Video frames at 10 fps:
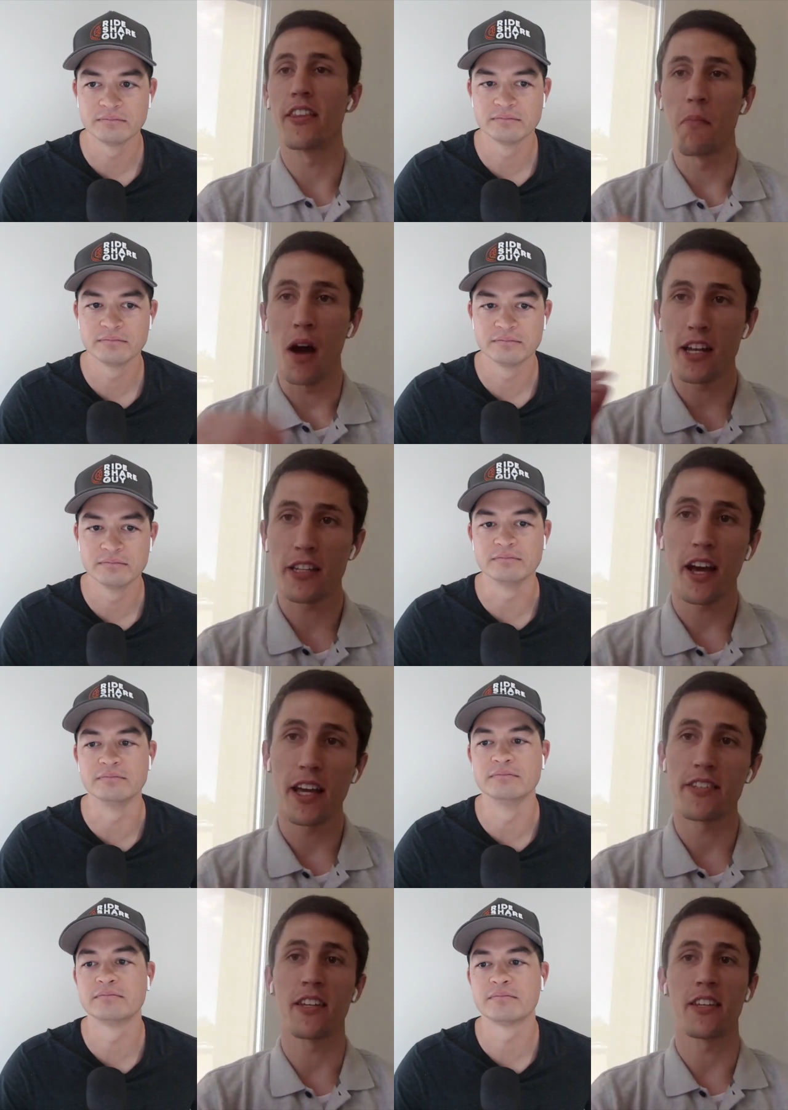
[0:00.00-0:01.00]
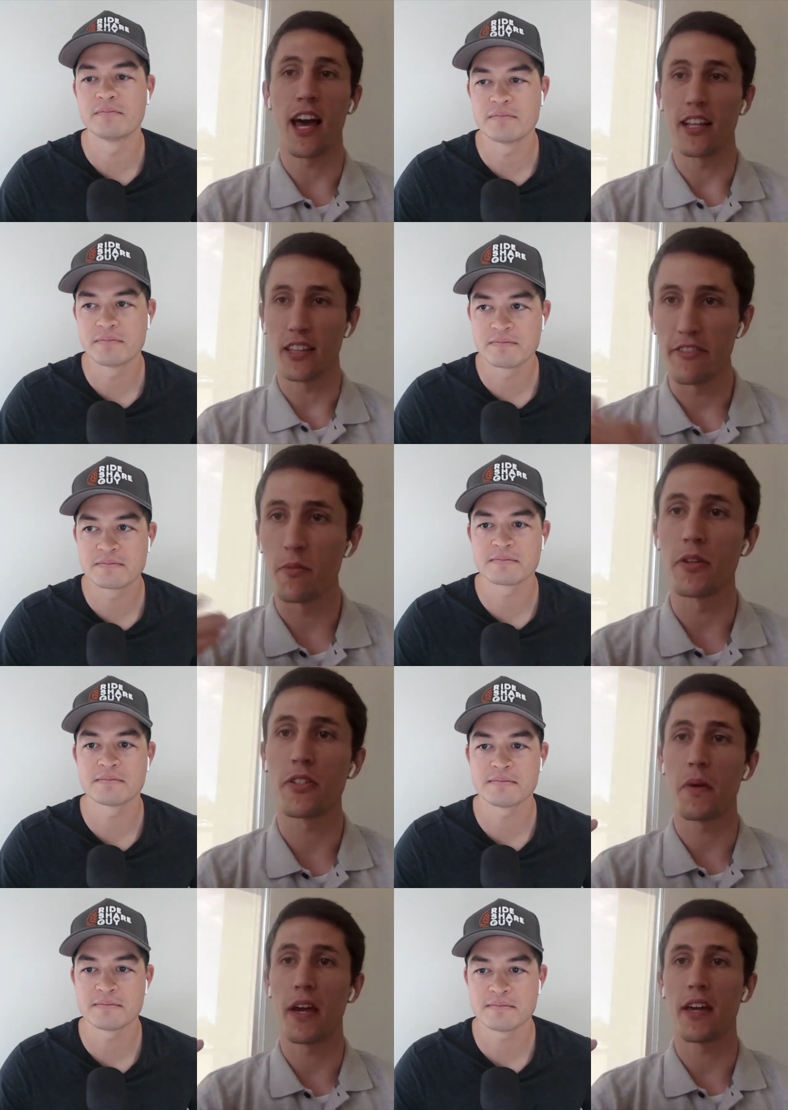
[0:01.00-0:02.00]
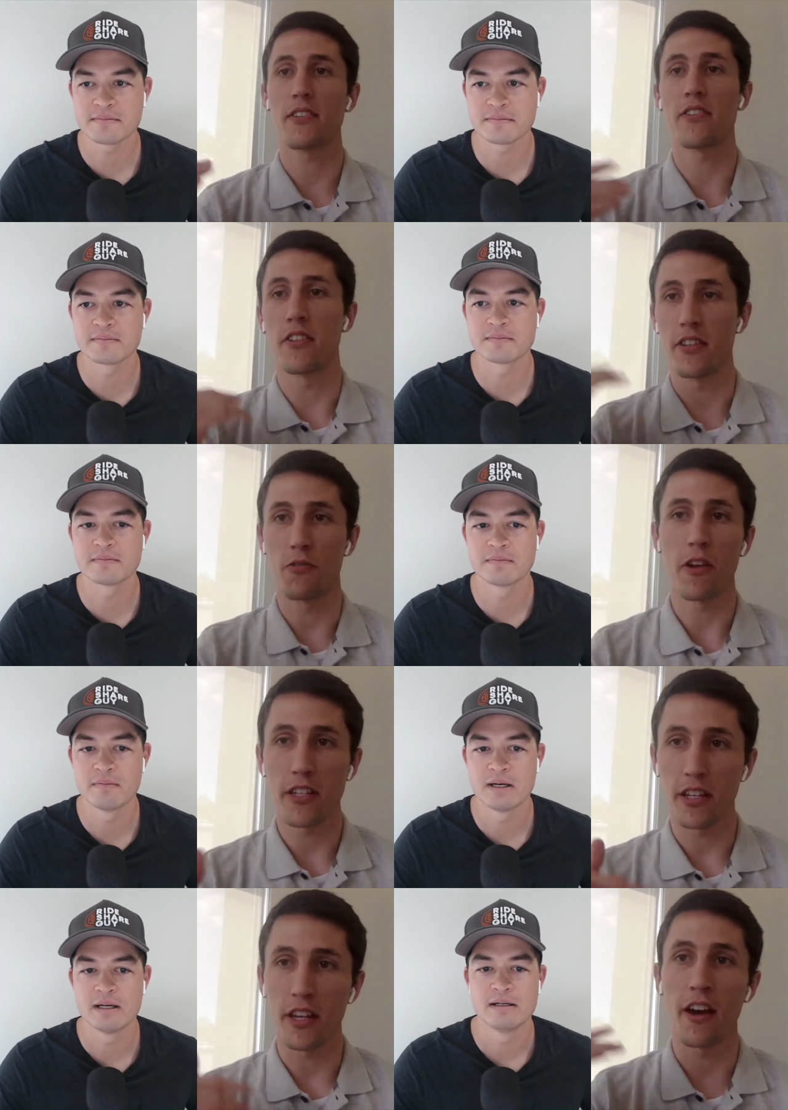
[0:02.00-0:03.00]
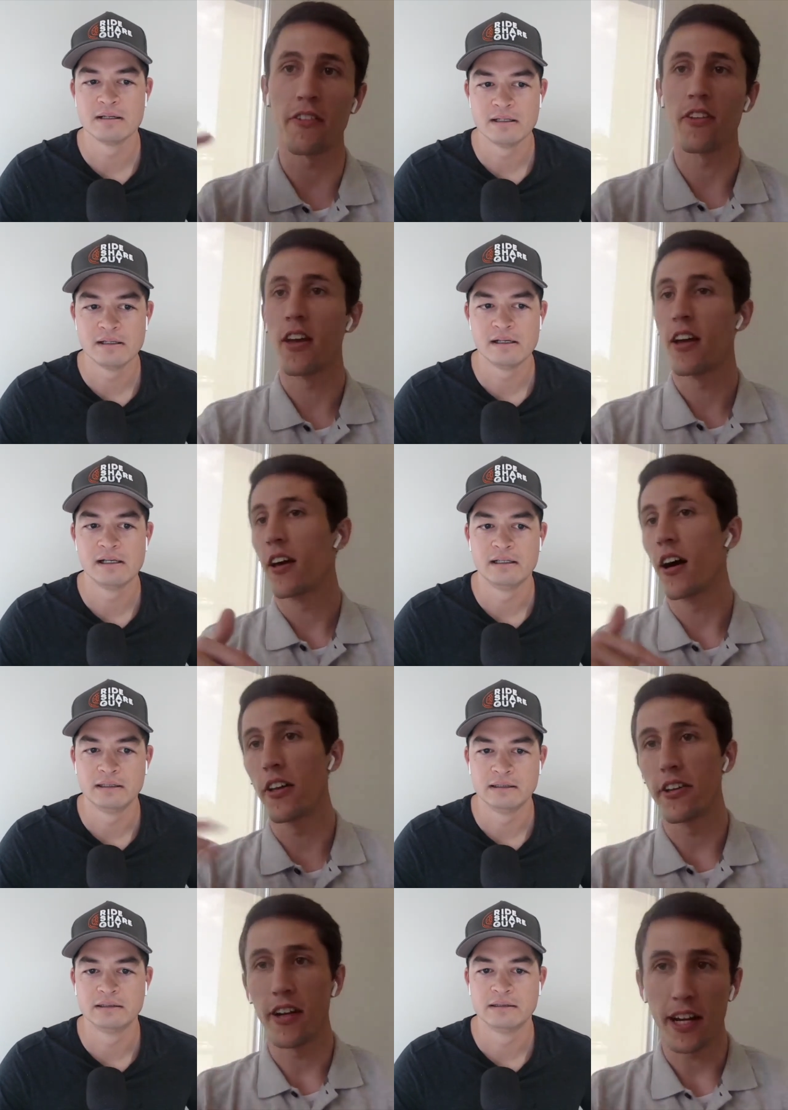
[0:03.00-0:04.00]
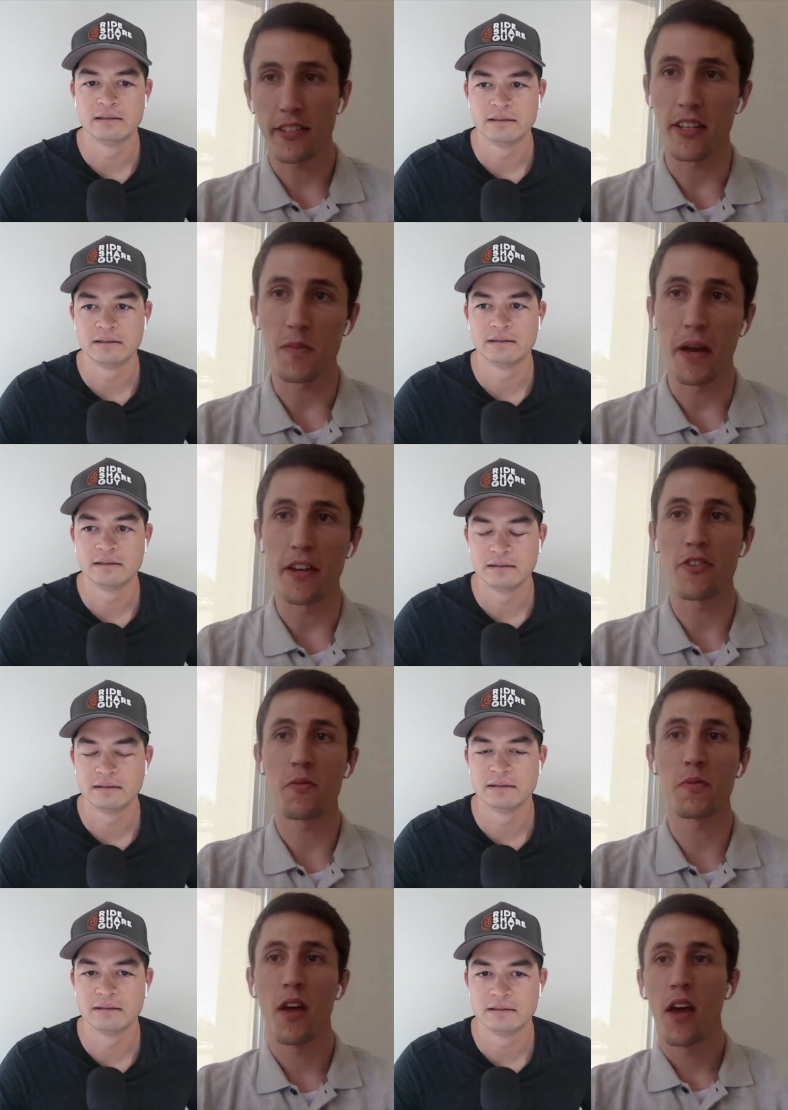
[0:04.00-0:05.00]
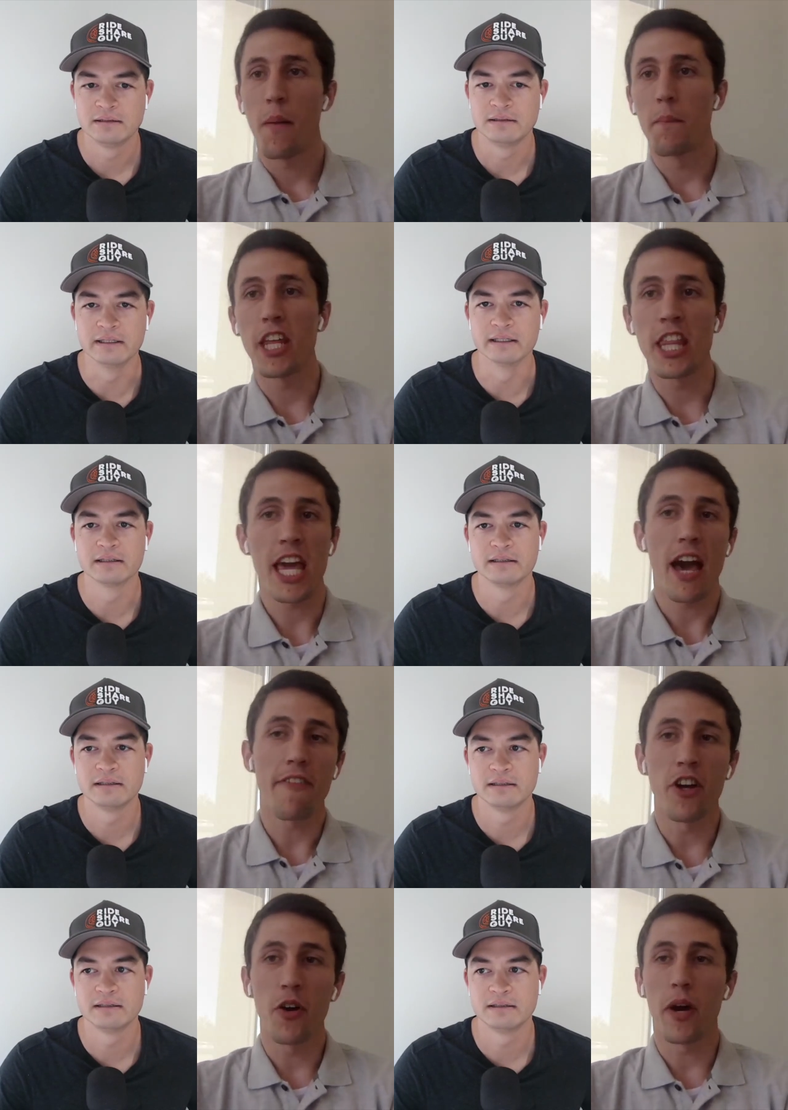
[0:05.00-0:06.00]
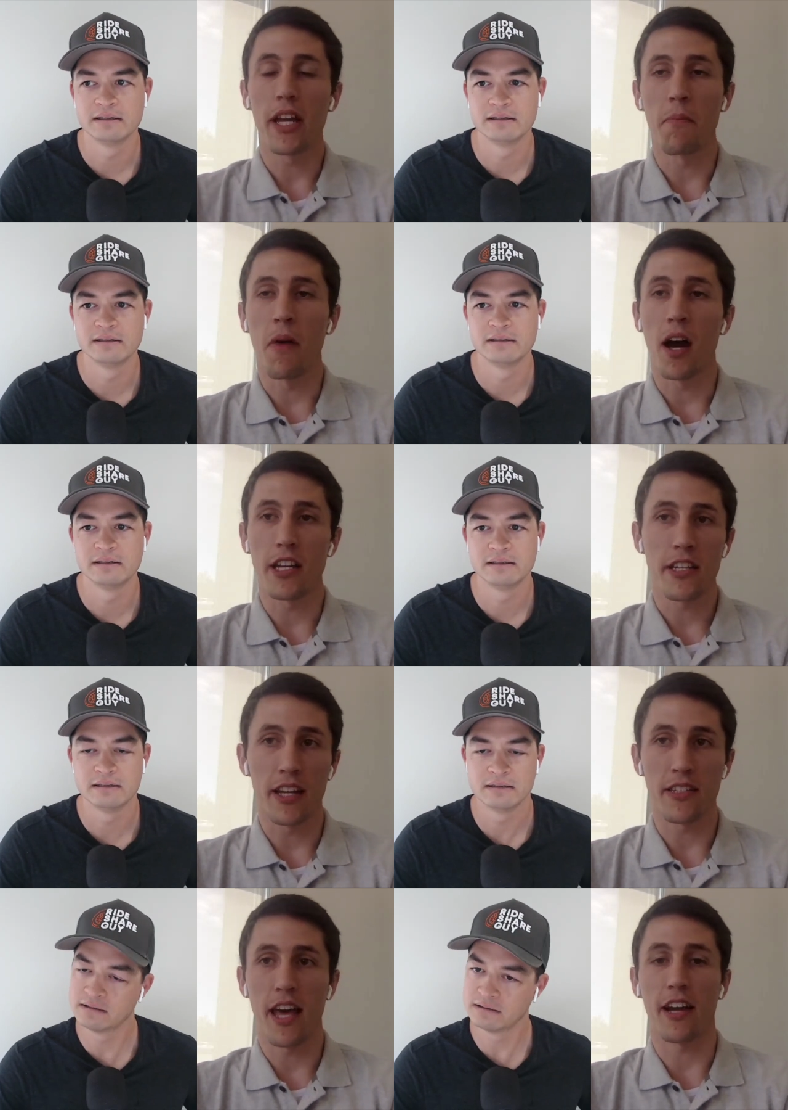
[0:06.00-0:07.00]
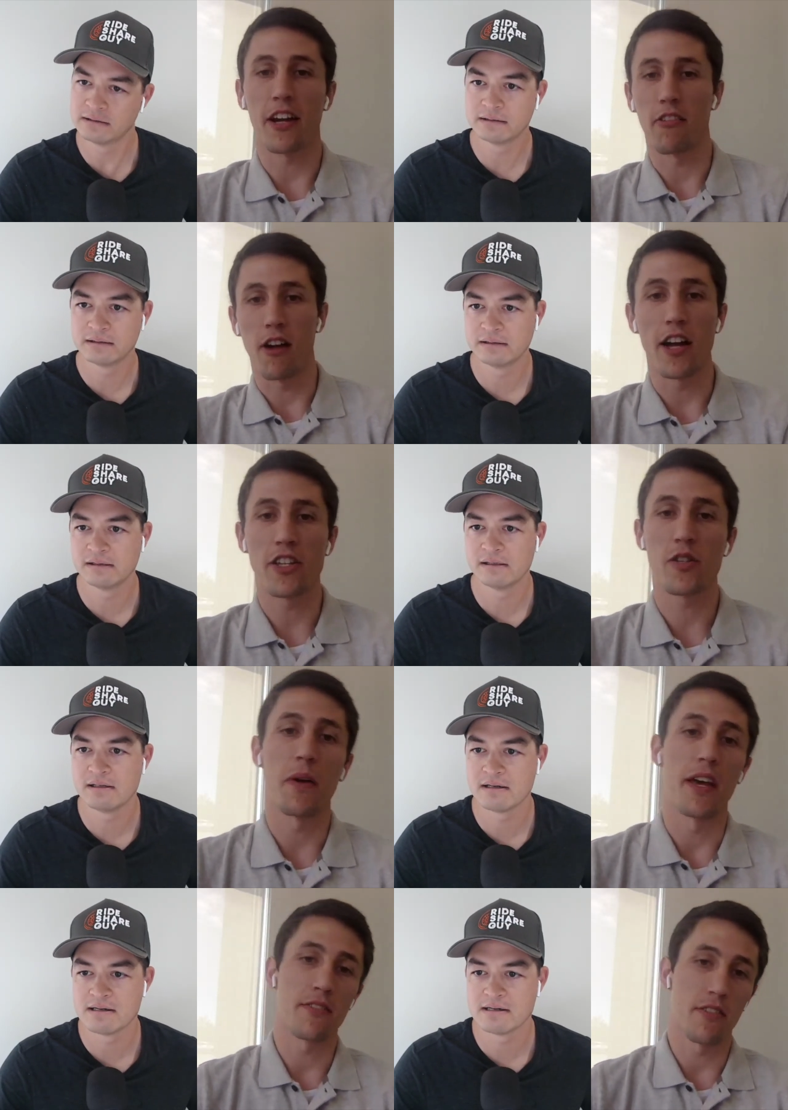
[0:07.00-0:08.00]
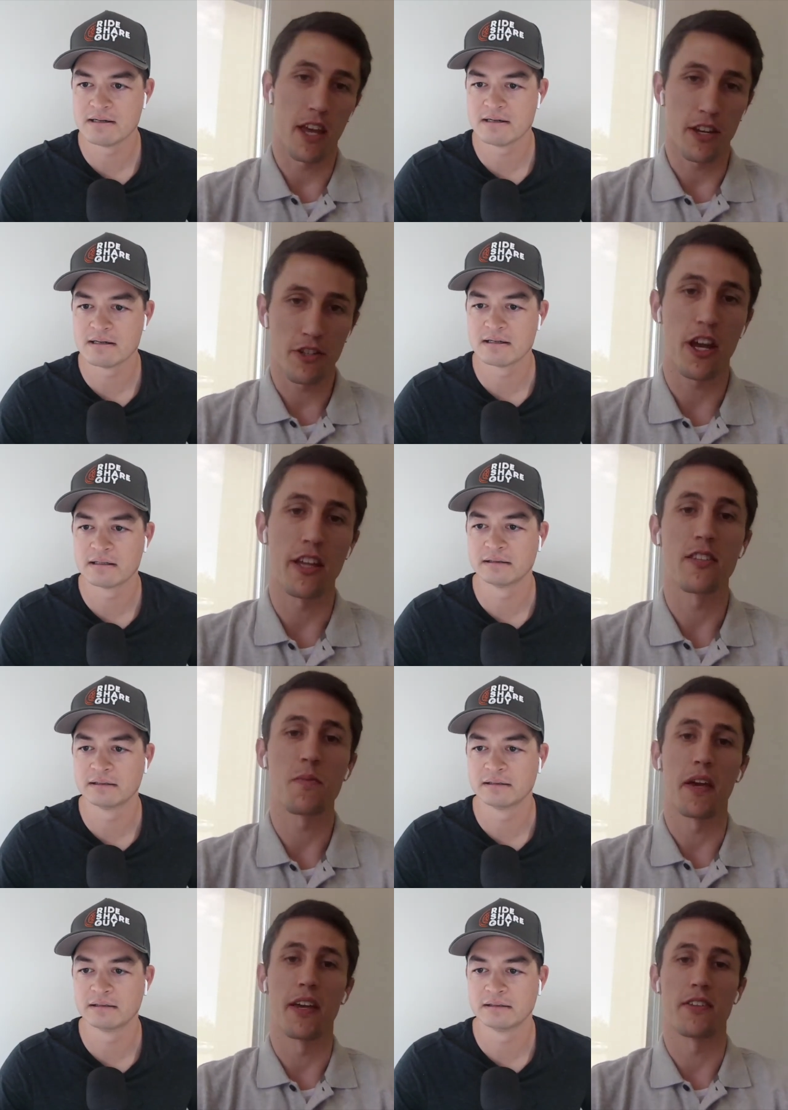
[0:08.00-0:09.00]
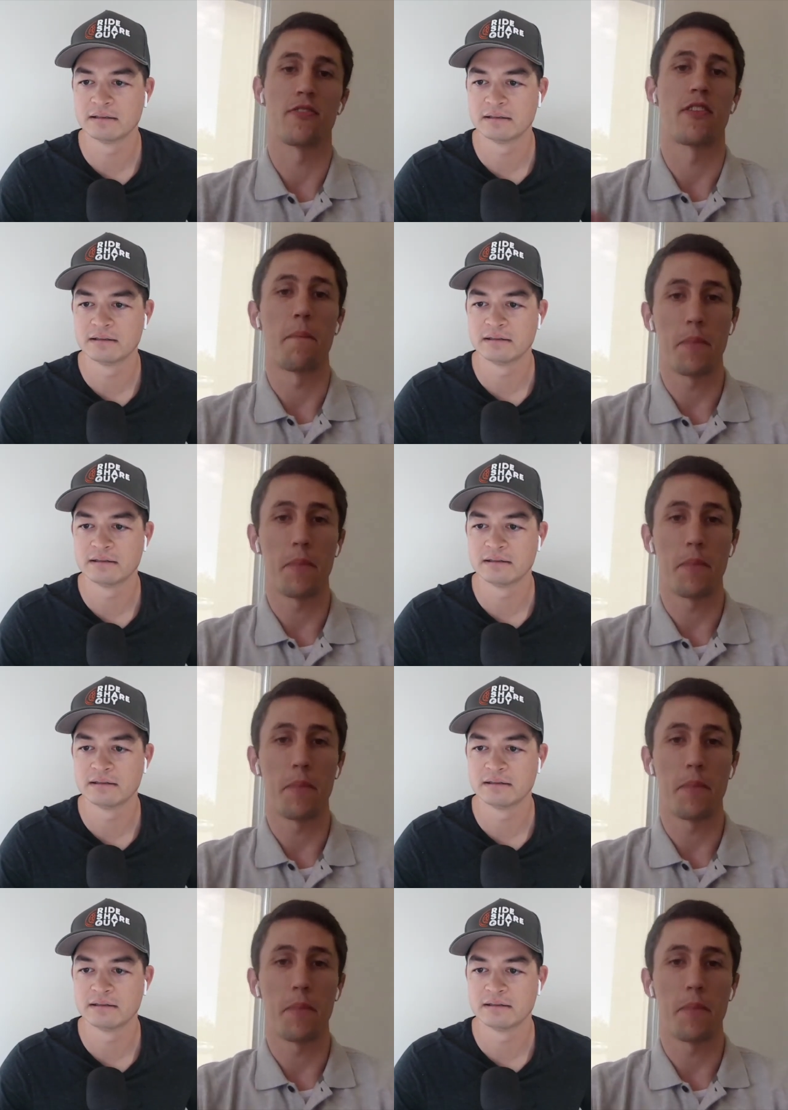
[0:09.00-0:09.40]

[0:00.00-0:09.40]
Speaker 1: and they're hmm. monetizing mm. that livable space. You know, they're renting out all their excess bedrooms, yeah. but then they have no way to monetize that garage space or that shed space or